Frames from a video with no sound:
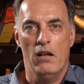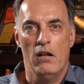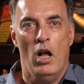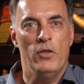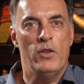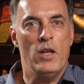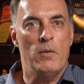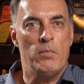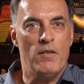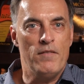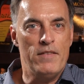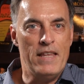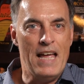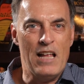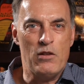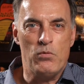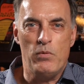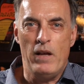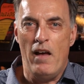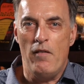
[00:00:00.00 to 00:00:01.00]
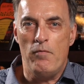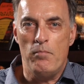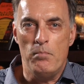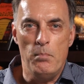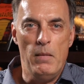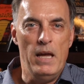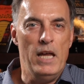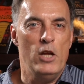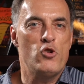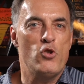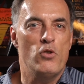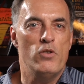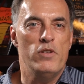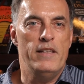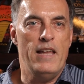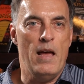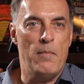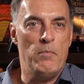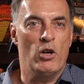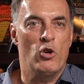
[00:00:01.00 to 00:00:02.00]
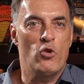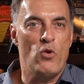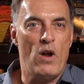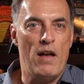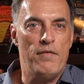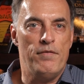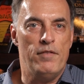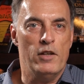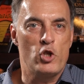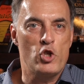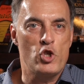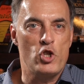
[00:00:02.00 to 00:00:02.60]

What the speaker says: On top of that, we have major demographic